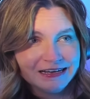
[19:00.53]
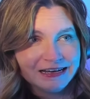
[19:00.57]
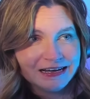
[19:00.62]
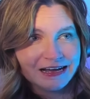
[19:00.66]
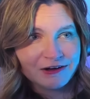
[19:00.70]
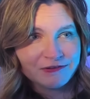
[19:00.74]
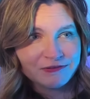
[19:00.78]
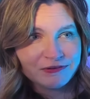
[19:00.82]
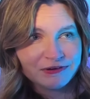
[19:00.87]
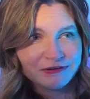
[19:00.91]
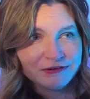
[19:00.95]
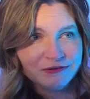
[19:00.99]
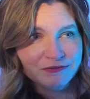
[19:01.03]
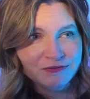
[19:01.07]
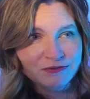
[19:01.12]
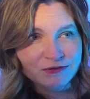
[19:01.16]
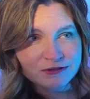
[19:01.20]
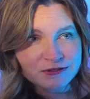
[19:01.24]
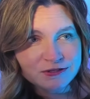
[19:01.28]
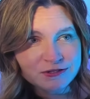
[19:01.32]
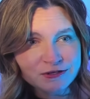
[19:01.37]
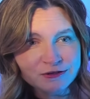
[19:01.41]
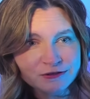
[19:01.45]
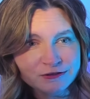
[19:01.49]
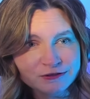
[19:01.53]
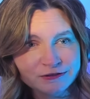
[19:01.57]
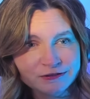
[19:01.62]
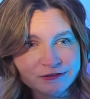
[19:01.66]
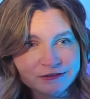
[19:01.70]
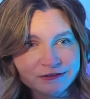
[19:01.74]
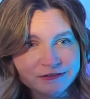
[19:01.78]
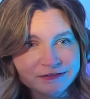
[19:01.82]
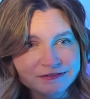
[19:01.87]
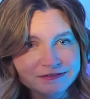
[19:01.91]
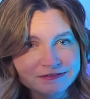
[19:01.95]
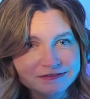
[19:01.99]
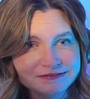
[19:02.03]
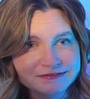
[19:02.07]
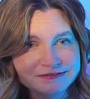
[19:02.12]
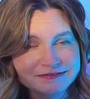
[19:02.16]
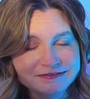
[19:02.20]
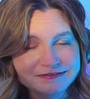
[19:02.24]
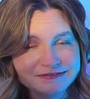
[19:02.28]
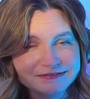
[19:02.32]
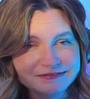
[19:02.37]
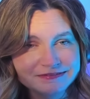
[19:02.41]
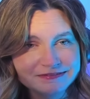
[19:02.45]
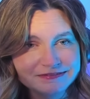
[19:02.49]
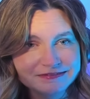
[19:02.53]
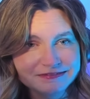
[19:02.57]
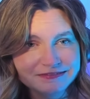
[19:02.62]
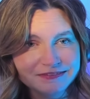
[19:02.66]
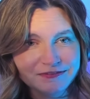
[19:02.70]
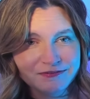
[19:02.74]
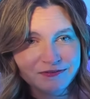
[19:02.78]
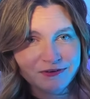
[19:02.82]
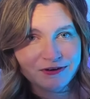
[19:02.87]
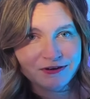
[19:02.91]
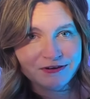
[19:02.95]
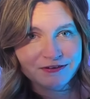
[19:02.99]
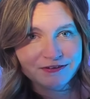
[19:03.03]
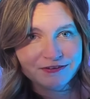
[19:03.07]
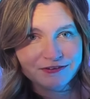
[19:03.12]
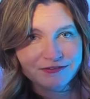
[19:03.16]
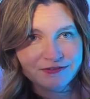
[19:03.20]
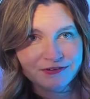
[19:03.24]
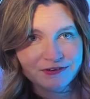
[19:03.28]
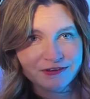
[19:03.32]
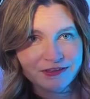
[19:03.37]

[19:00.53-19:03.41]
A very full circle for